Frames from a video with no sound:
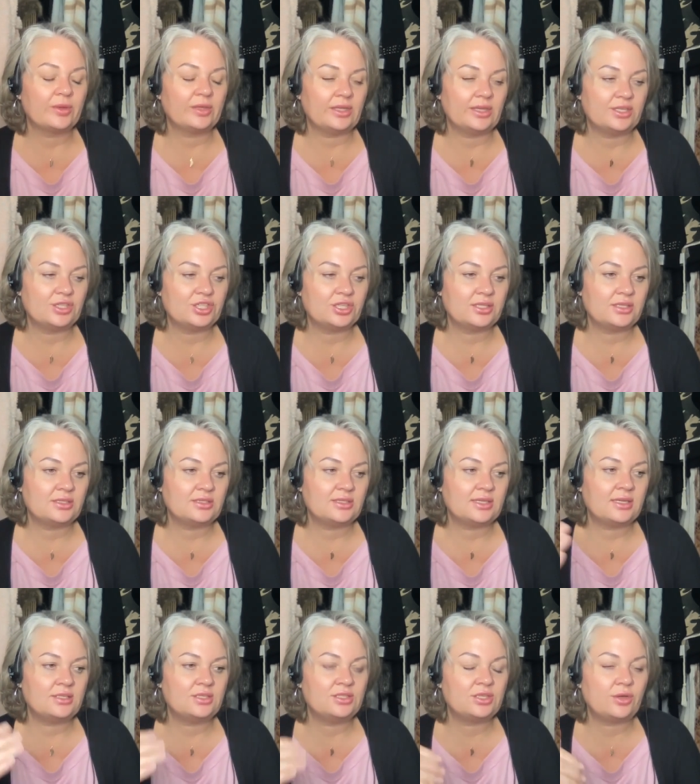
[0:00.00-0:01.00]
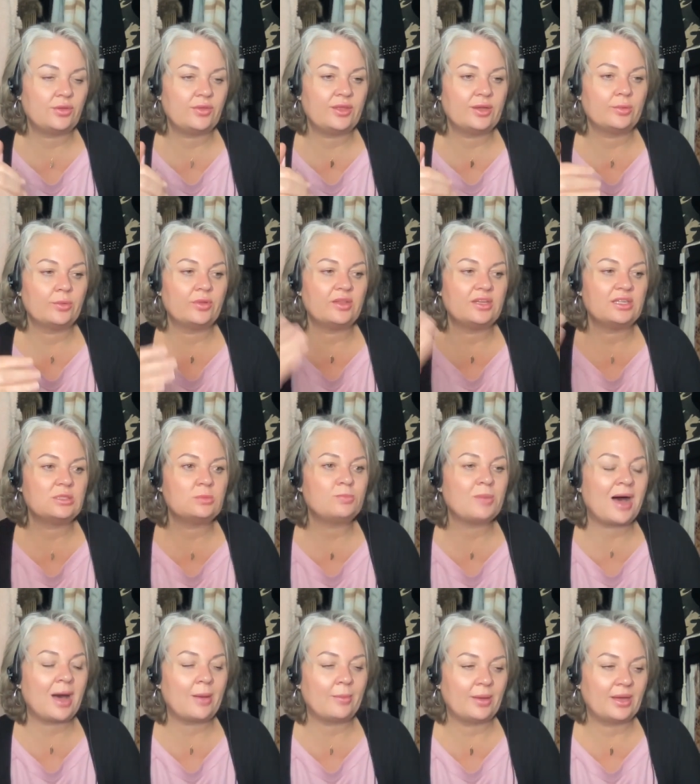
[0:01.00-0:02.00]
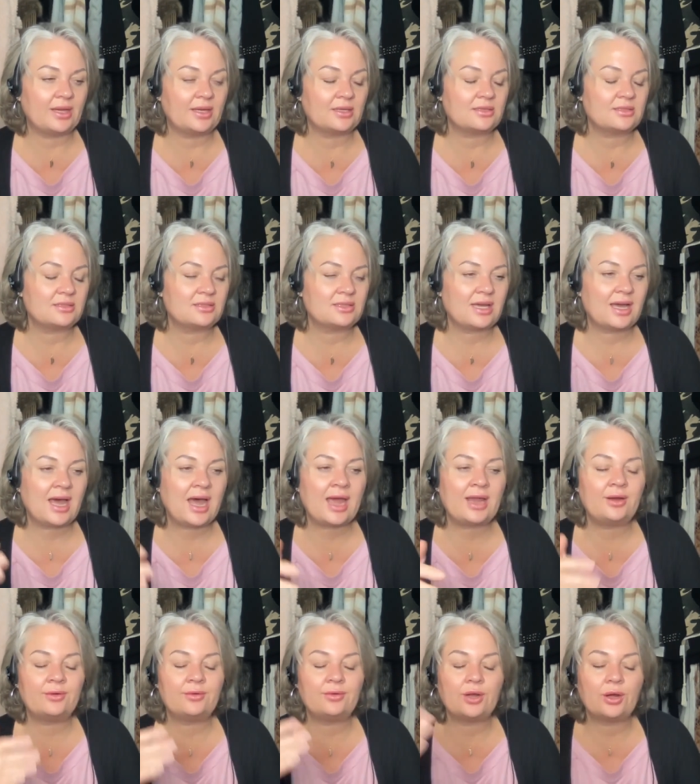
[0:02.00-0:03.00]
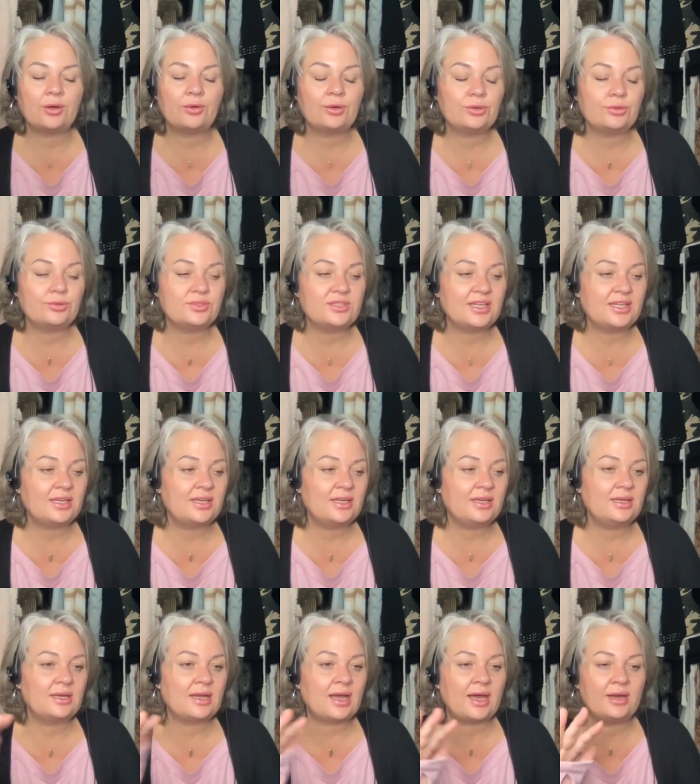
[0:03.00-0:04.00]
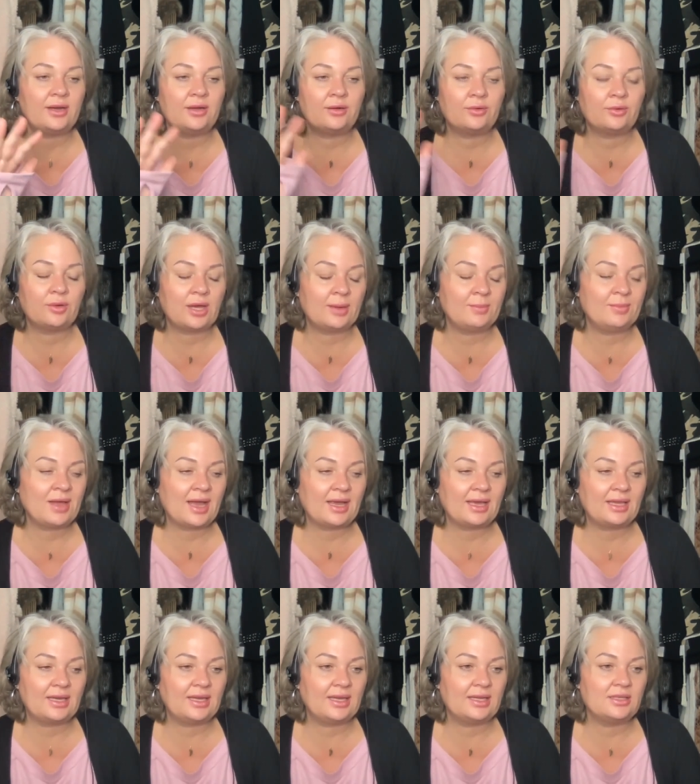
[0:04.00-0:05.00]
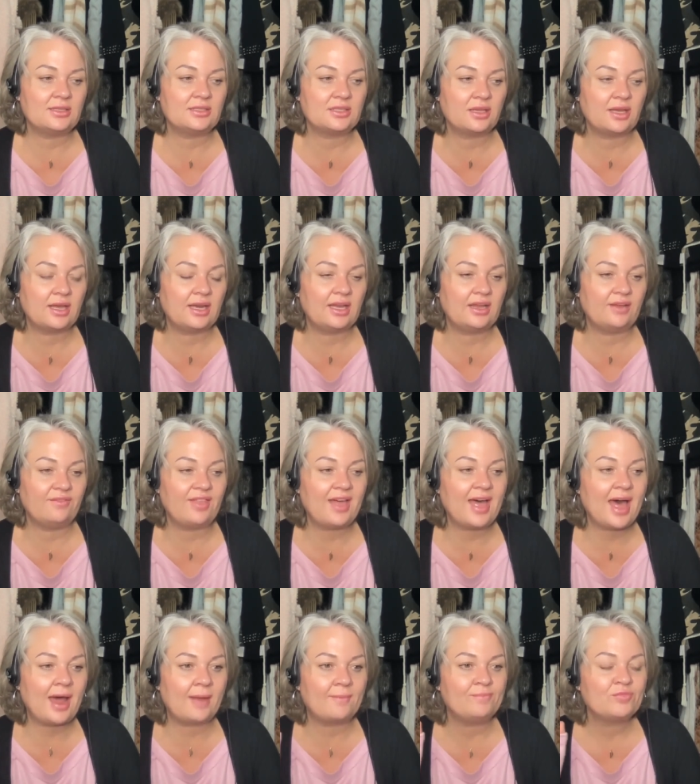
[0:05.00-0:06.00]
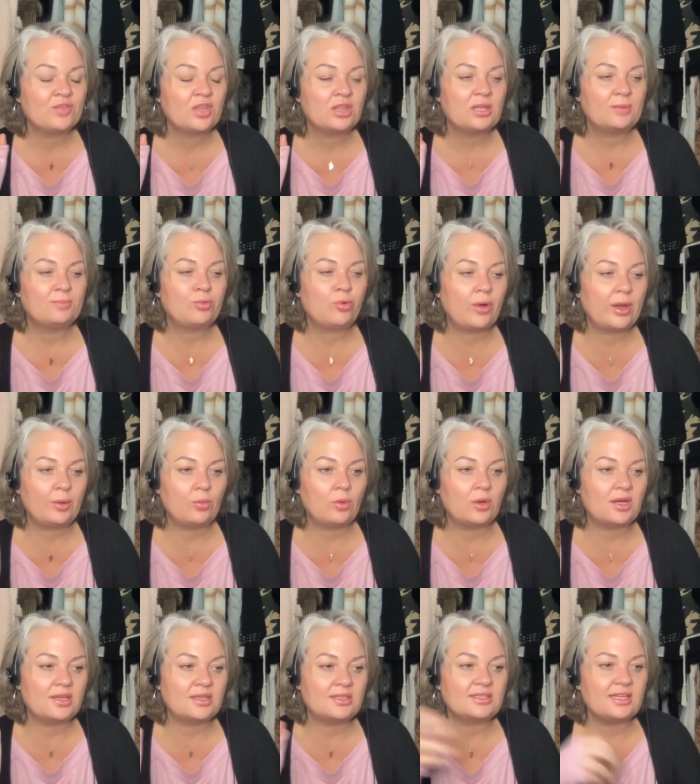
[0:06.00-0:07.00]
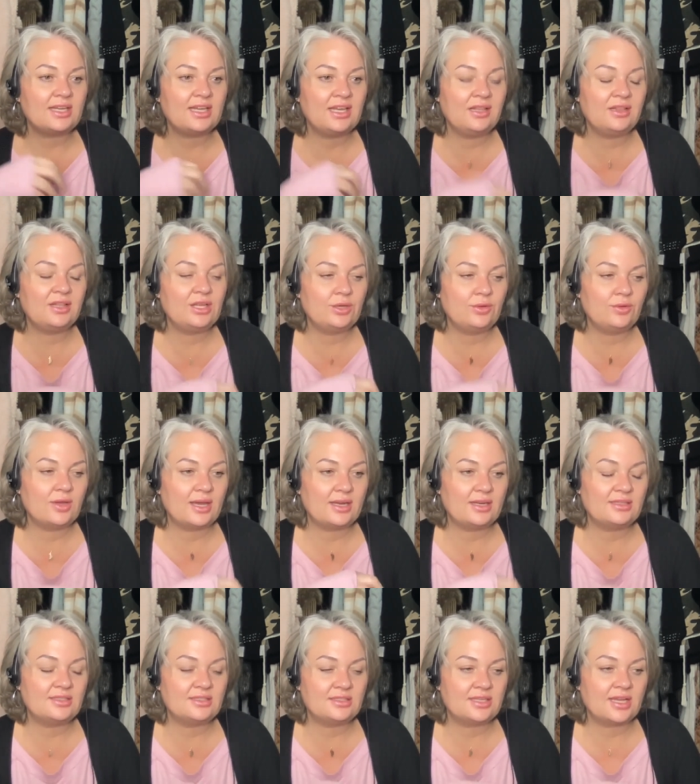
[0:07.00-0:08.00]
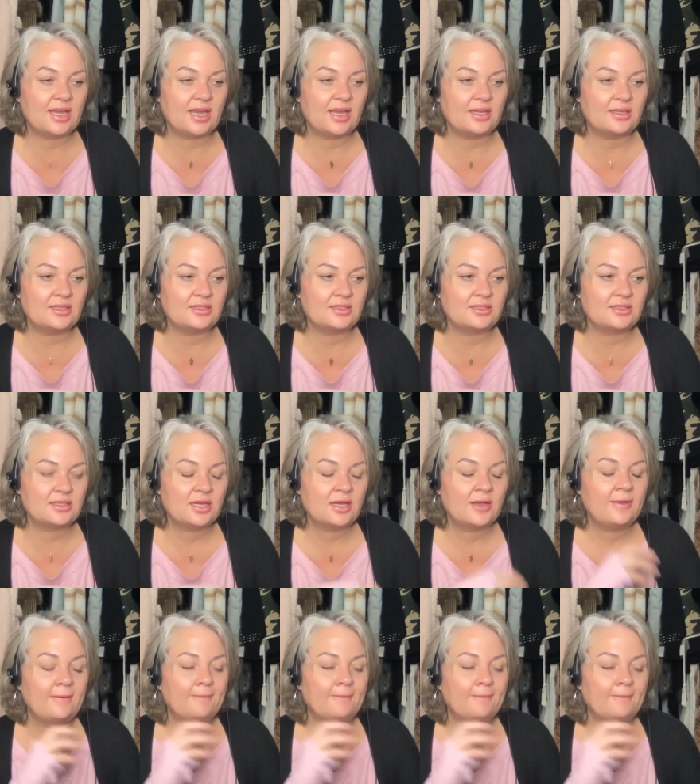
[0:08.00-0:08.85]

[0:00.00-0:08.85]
religions. And so there were these bombings. I don't know who did it. I'm not getting into any of that. The point was in the United States,